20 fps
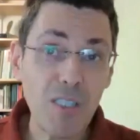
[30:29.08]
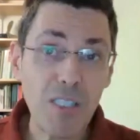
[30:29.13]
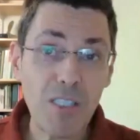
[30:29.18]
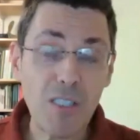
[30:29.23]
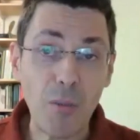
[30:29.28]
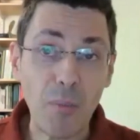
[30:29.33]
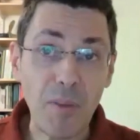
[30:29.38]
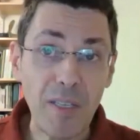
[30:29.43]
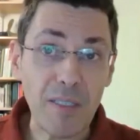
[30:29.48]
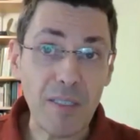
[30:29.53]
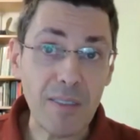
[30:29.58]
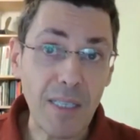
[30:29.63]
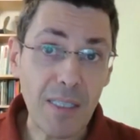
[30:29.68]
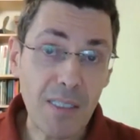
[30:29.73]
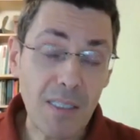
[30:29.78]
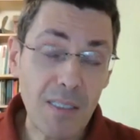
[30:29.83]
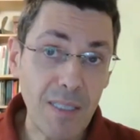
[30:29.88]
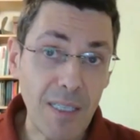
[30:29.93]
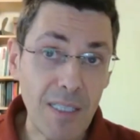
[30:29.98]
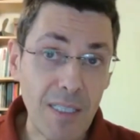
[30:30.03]
something
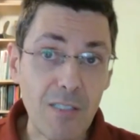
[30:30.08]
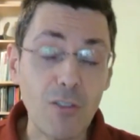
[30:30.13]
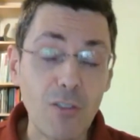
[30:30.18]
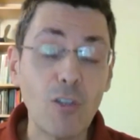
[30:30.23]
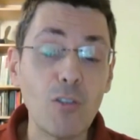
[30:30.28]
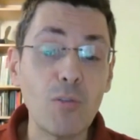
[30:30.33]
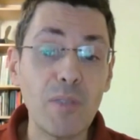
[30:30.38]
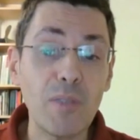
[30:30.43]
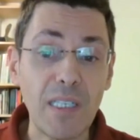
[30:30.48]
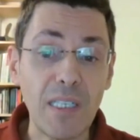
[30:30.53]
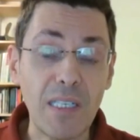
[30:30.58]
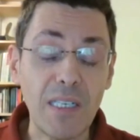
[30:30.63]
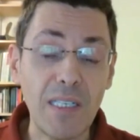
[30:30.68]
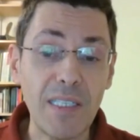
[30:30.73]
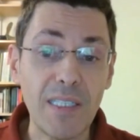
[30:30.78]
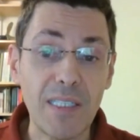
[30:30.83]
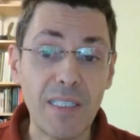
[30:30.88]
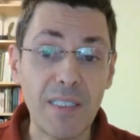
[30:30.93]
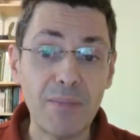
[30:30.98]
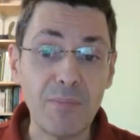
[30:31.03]
that's not very
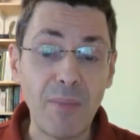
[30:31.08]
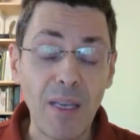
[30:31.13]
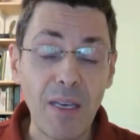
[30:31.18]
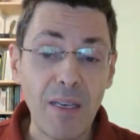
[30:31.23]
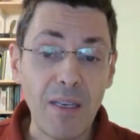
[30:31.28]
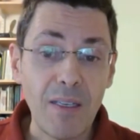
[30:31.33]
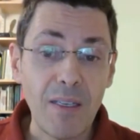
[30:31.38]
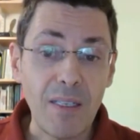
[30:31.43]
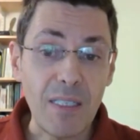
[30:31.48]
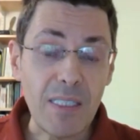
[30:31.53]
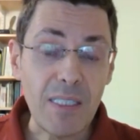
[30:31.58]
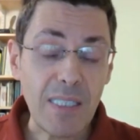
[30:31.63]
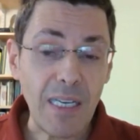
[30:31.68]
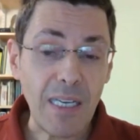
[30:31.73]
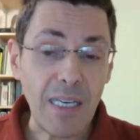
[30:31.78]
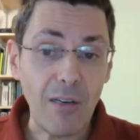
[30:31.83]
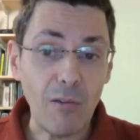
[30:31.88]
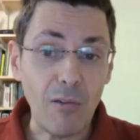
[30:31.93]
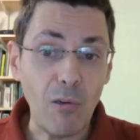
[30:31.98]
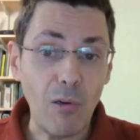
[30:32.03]
clear is
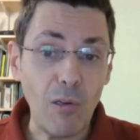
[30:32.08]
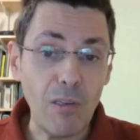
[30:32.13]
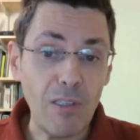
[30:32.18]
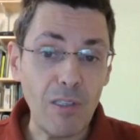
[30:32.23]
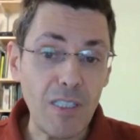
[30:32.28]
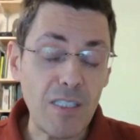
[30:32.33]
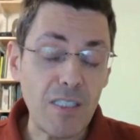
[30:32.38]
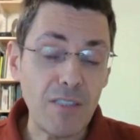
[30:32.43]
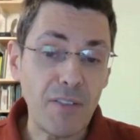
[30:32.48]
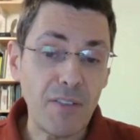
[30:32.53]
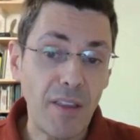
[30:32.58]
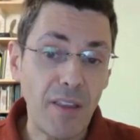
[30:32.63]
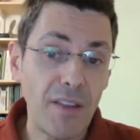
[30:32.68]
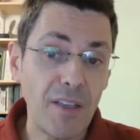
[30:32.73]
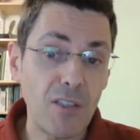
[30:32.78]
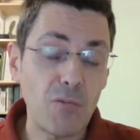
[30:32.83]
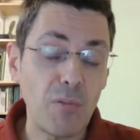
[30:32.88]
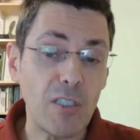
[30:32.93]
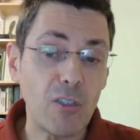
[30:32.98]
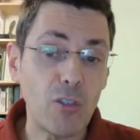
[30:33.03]
how all these different
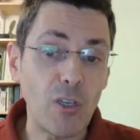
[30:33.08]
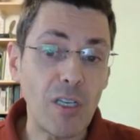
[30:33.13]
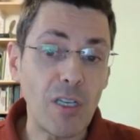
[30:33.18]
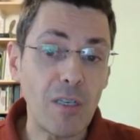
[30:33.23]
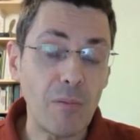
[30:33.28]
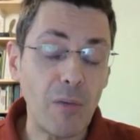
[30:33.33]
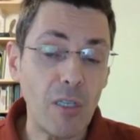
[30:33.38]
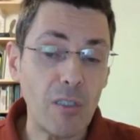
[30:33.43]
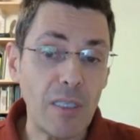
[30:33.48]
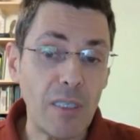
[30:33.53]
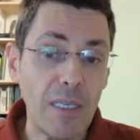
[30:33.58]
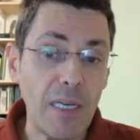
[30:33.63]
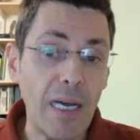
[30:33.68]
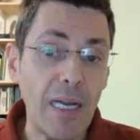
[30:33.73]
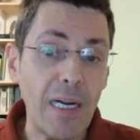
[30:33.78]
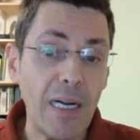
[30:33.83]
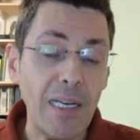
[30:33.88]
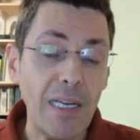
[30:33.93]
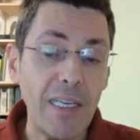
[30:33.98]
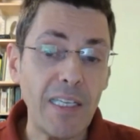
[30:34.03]
things we're talking about
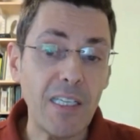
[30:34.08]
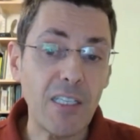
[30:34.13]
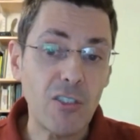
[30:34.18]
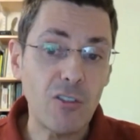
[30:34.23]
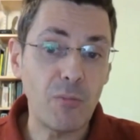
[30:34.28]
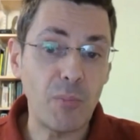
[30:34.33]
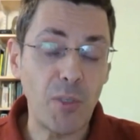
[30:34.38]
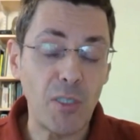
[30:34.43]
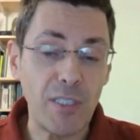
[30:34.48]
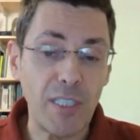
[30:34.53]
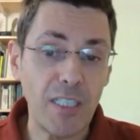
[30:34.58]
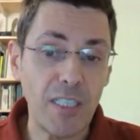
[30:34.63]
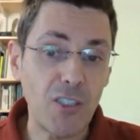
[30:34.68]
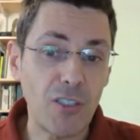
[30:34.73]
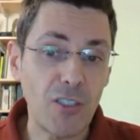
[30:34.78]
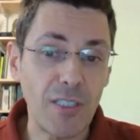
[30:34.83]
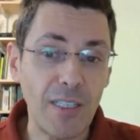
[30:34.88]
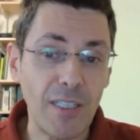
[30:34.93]
are layers of protection.